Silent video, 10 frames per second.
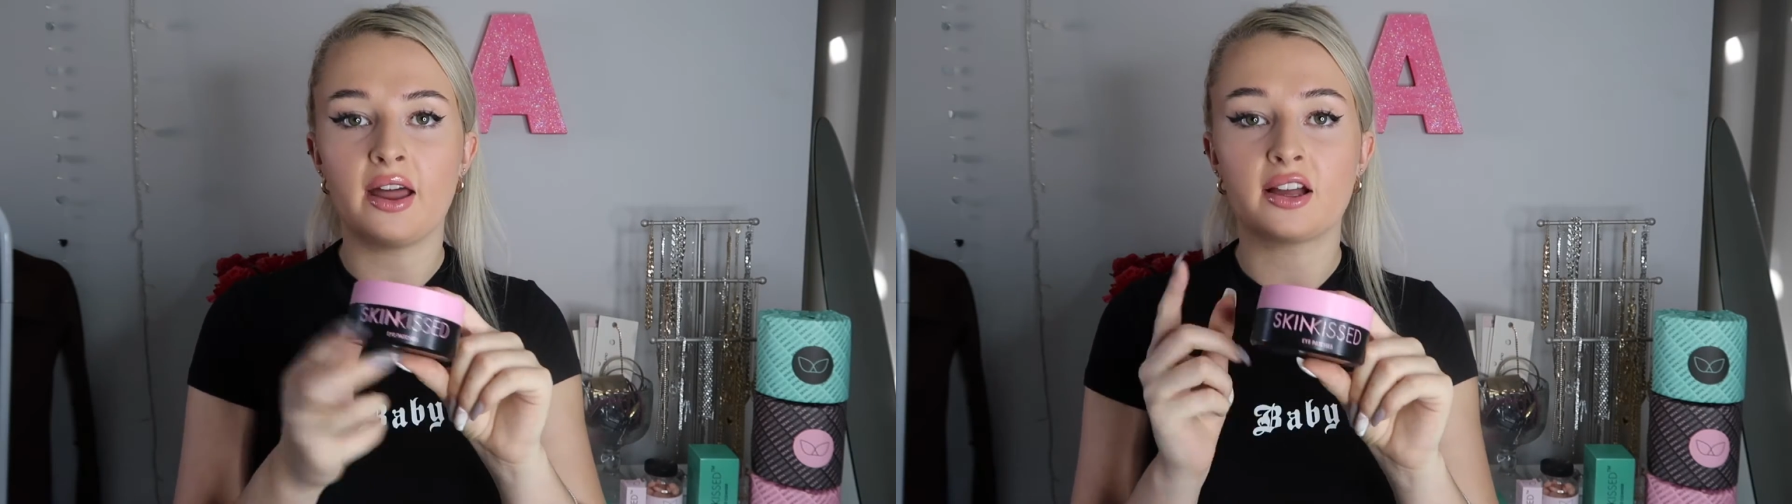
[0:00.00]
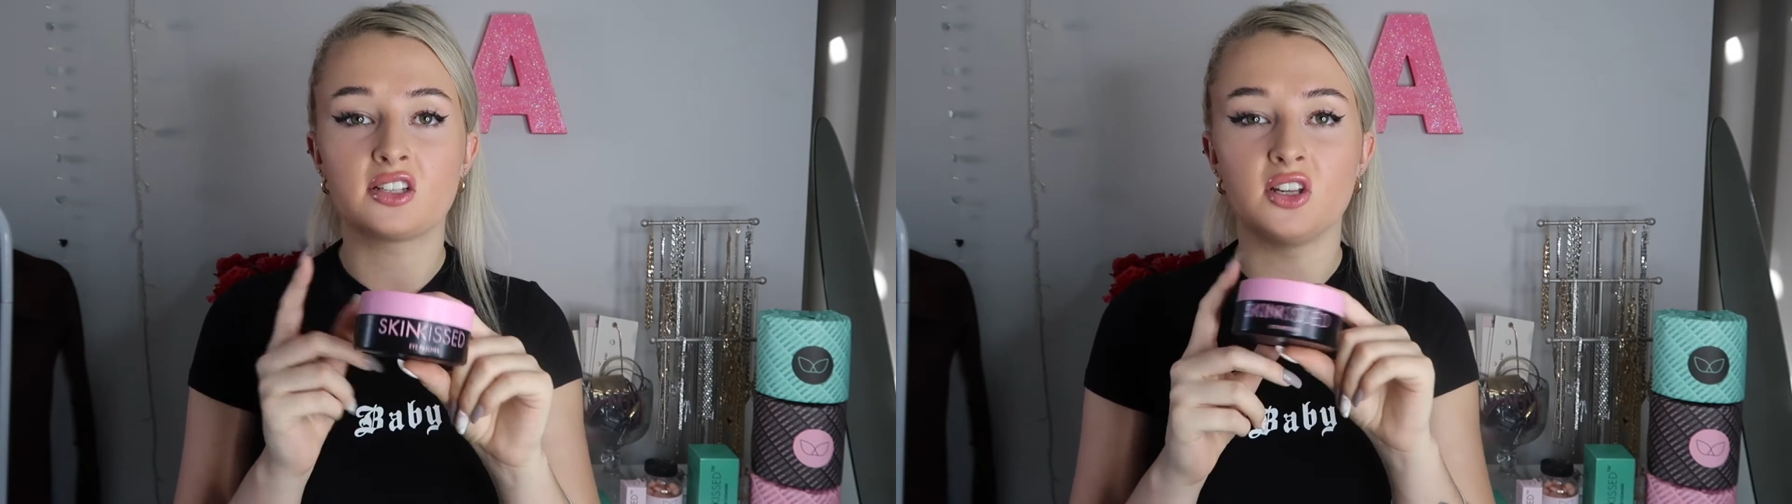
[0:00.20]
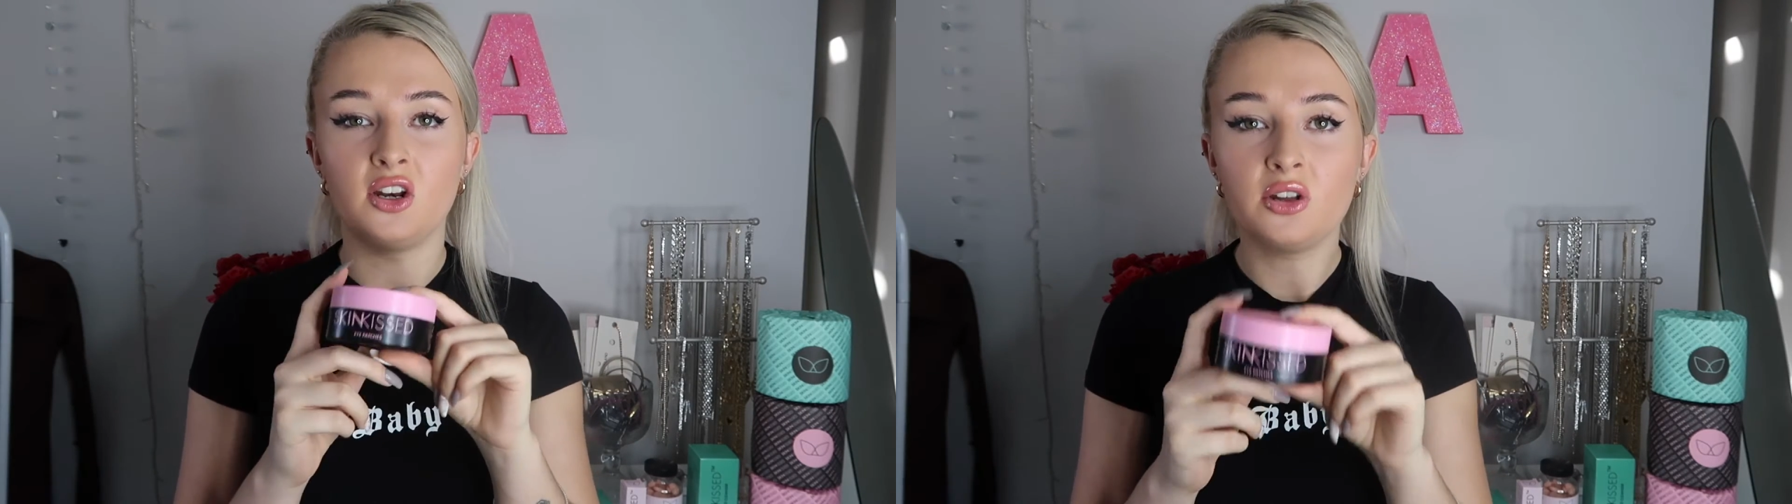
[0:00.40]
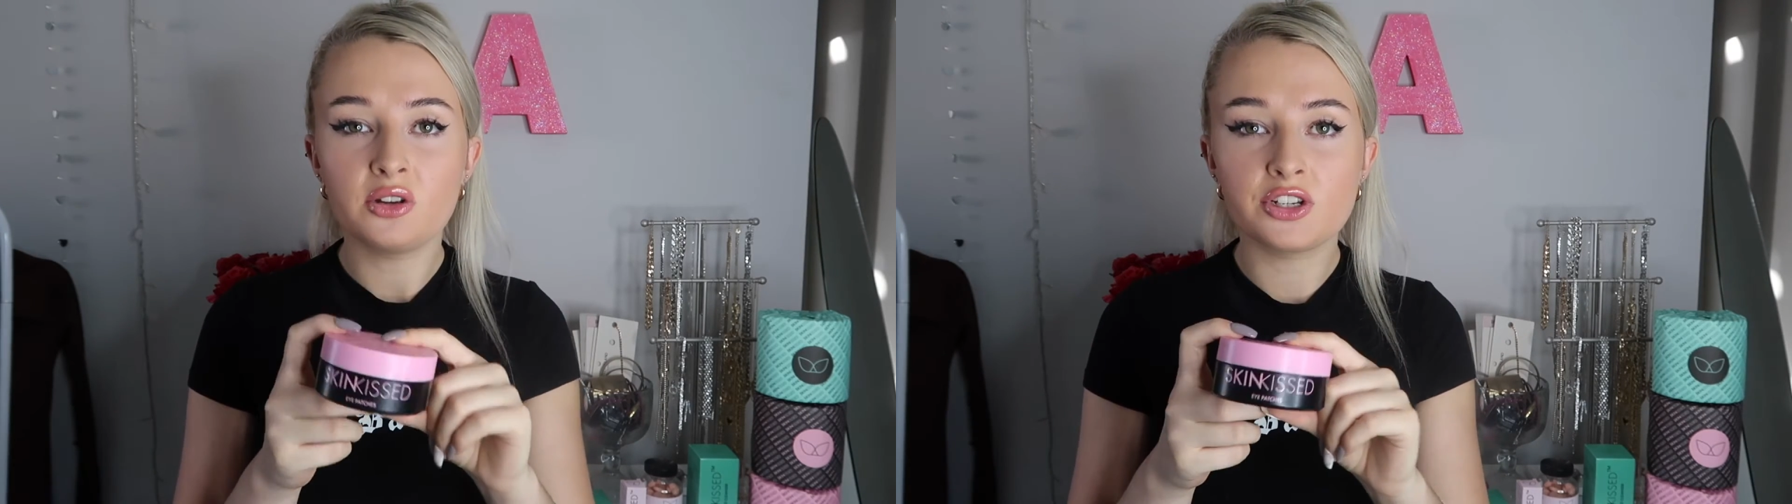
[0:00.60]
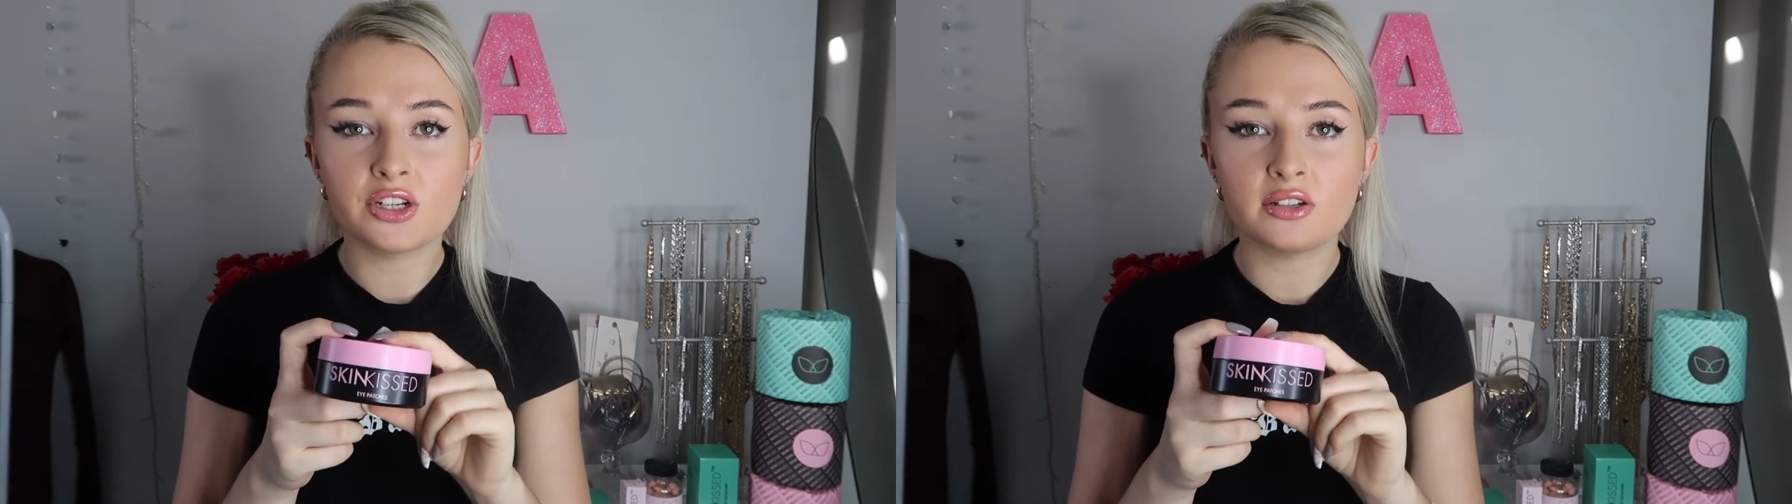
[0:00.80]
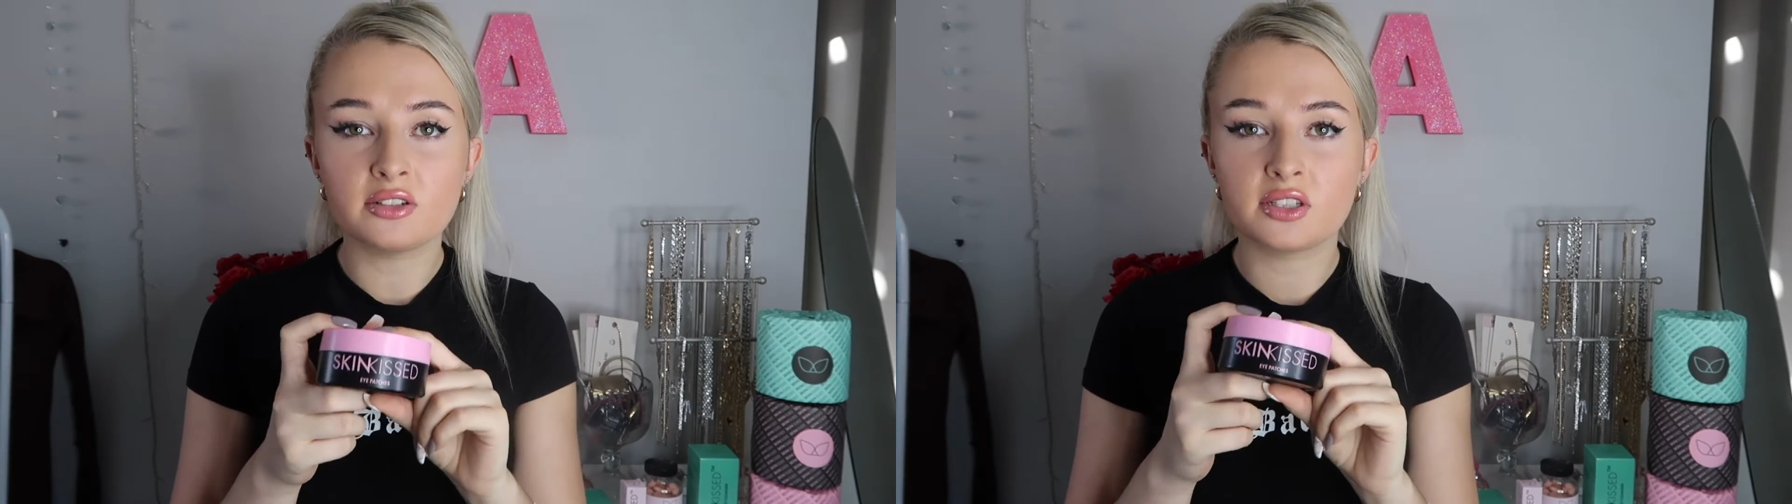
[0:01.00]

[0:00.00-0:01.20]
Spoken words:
like a solution,